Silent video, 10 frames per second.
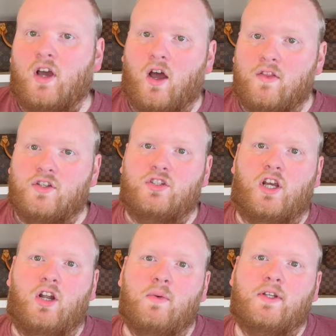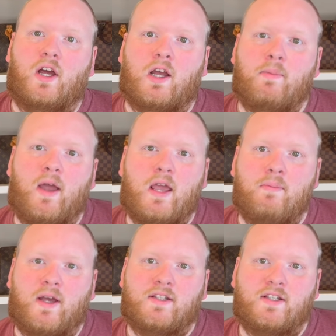On this channel we talk about
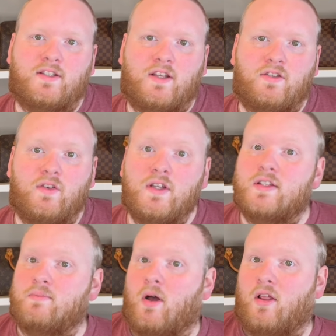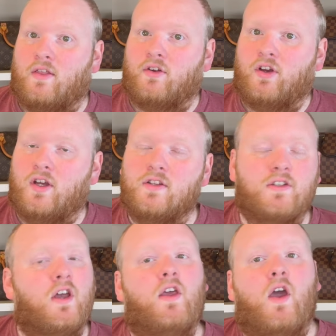handbags, accessories, small leather goods,
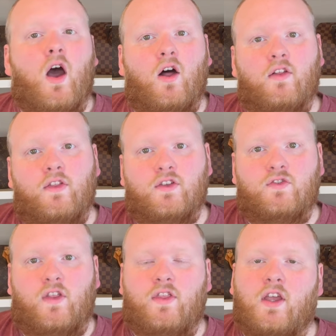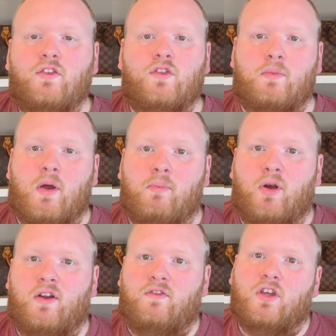all of those fun things from the male
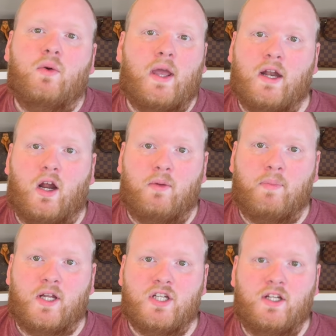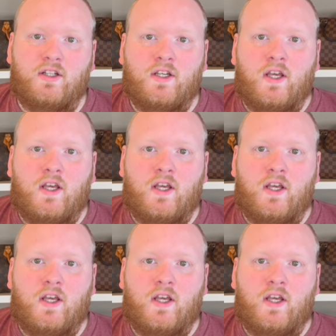point of view and on a budget.